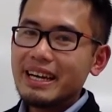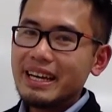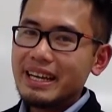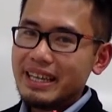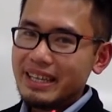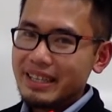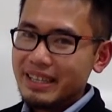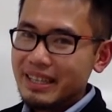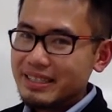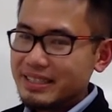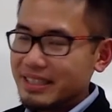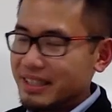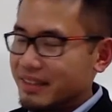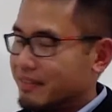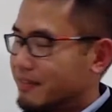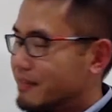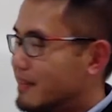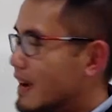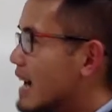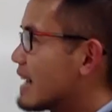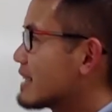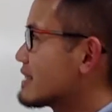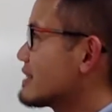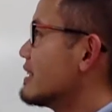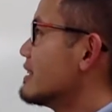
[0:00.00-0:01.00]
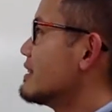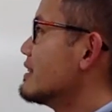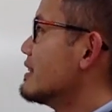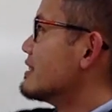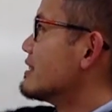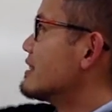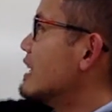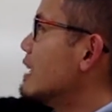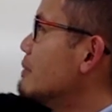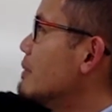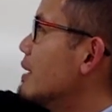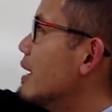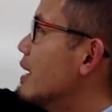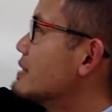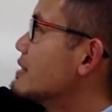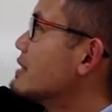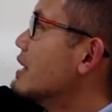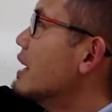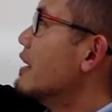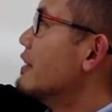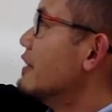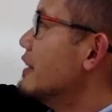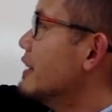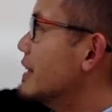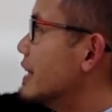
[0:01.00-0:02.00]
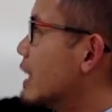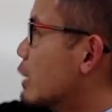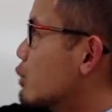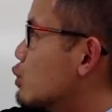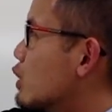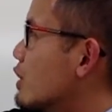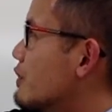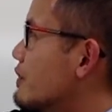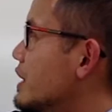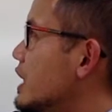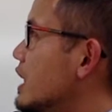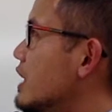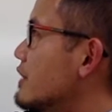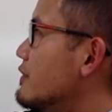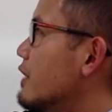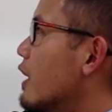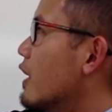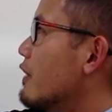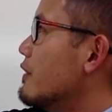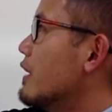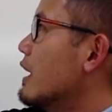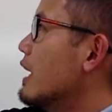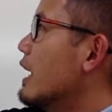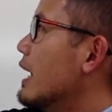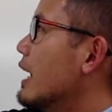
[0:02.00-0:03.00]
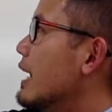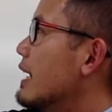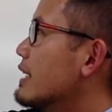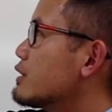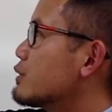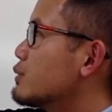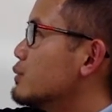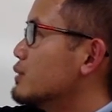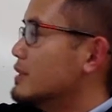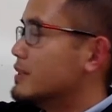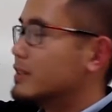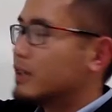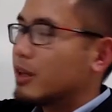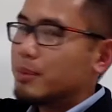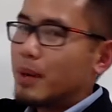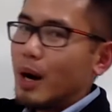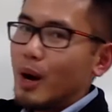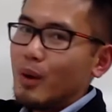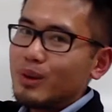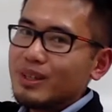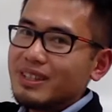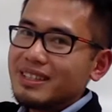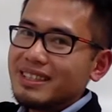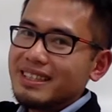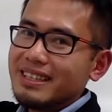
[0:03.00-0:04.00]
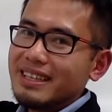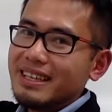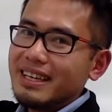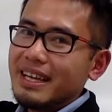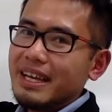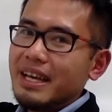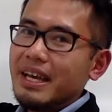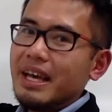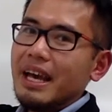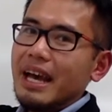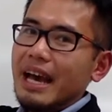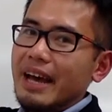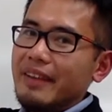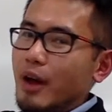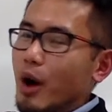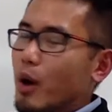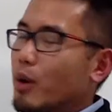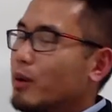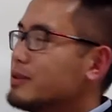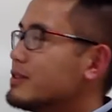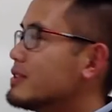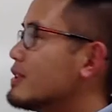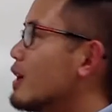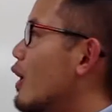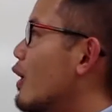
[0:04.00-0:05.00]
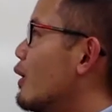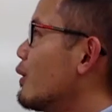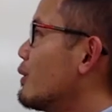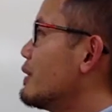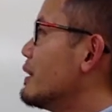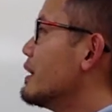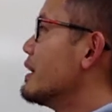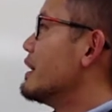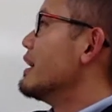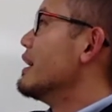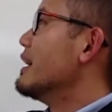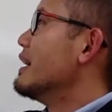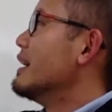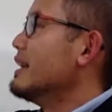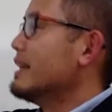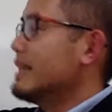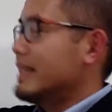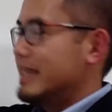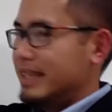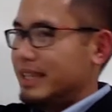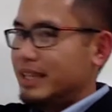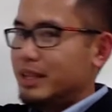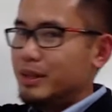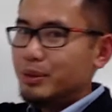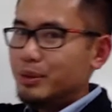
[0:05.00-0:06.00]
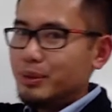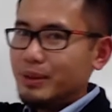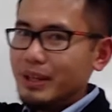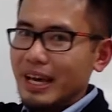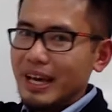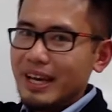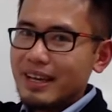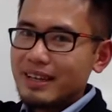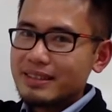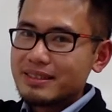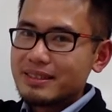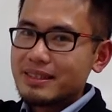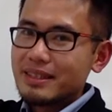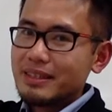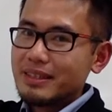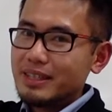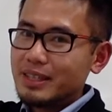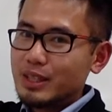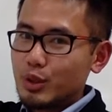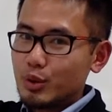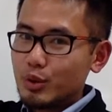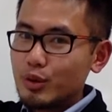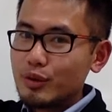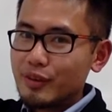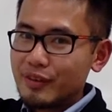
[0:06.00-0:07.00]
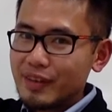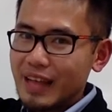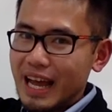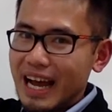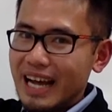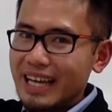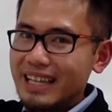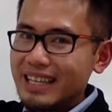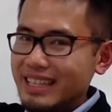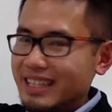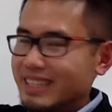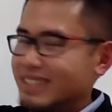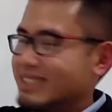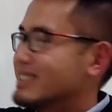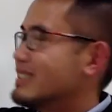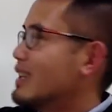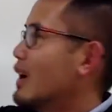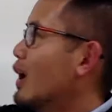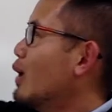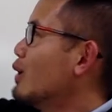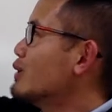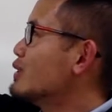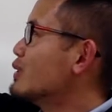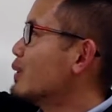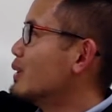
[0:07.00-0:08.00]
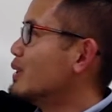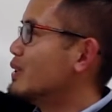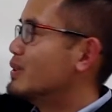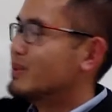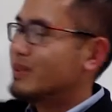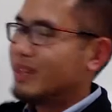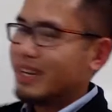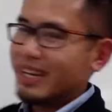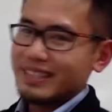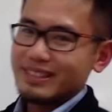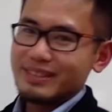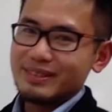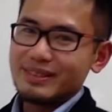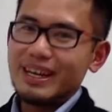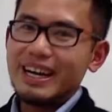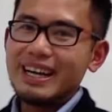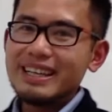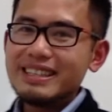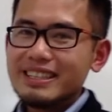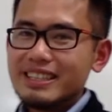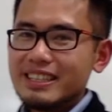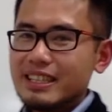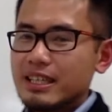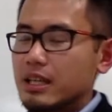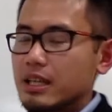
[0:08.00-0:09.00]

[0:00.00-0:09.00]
It is in fact the same as the derivative of x to the third power. And also, e to the x, the derivative of that is also e to the x, right?